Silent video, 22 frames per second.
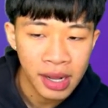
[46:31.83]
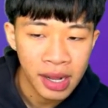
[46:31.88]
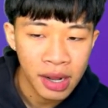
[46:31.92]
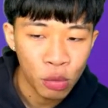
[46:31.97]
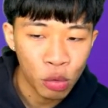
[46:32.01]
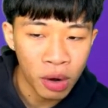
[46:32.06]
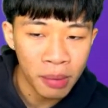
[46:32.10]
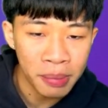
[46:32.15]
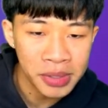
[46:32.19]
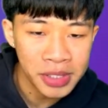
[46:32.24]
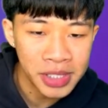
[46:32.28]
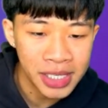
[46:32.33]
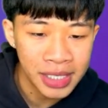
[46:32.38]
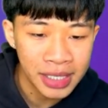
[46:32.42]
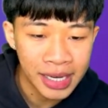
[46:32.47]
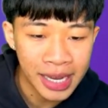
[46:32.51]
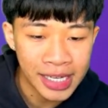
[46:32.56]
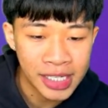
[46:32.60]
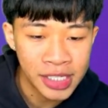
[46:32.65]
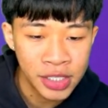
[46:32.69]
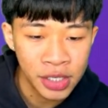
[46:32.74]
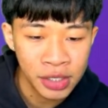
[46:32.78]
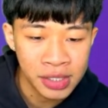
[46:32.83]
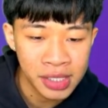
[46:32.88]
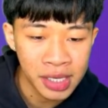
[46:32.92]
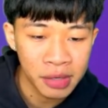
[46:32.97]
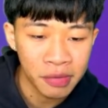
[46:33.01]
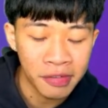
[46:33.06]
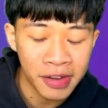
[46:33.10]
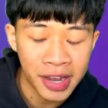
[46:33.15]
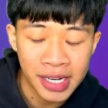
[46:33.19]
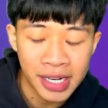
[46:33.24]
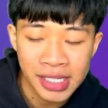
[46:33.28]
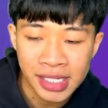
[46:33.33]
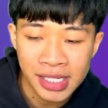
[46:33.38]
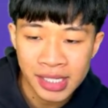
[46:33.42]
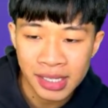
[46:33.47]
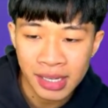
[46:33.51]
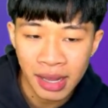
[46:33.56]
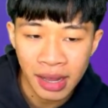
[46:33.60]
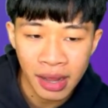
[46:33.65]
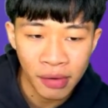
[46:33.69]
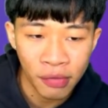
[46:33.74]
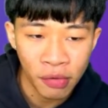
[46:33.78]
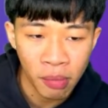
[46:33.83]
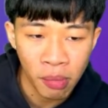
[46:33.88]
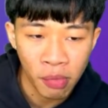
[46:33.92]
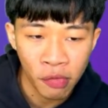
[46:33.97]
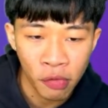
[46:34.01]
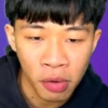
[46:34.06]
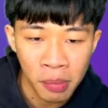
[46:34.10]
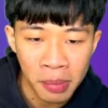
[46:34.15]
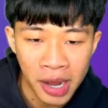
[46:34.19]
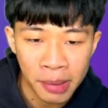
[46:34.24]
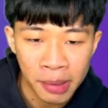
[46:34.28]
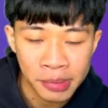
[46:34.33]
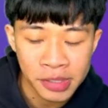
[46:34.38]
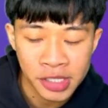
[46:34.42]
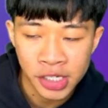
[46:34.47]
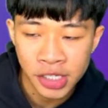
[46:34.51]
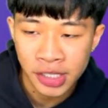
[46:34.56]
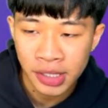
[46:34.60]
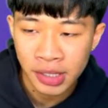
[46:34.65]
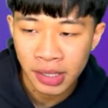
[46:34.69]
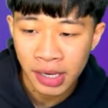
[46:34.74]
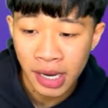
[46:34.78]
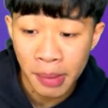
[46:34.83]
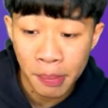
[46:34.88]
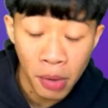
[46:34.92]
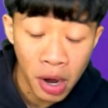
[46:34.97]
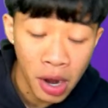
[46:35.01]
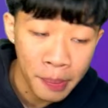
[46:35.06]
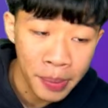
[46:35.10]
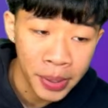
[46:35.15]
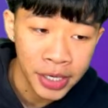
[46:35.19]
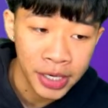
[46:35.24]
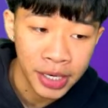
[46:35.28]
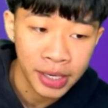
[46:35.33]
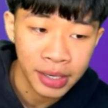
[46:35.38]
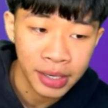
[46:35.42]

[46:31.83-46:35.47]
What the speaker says: Robinson gets just advanced from a fullback position, in my opinion.